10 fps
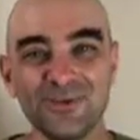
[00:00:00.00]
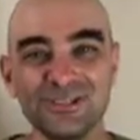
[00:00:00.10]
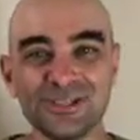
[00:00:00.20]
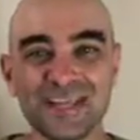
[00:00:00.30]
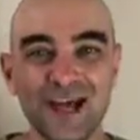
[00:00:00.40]
which
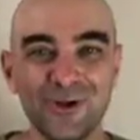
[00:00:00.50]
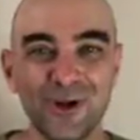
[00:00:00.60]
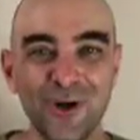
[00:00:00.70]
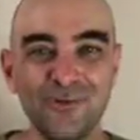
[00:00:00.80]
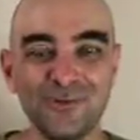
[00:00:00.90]
is an
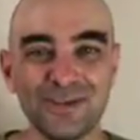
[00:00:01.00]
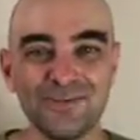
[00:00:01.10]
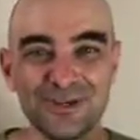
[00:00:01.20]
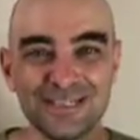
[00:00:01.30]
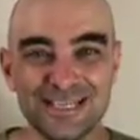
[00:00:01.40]

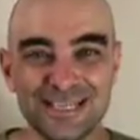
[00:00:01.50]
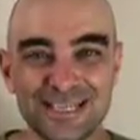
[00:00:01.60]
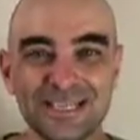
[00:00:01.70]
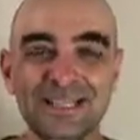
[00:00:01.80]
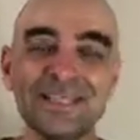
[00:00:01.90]
alcohol-flavored tea,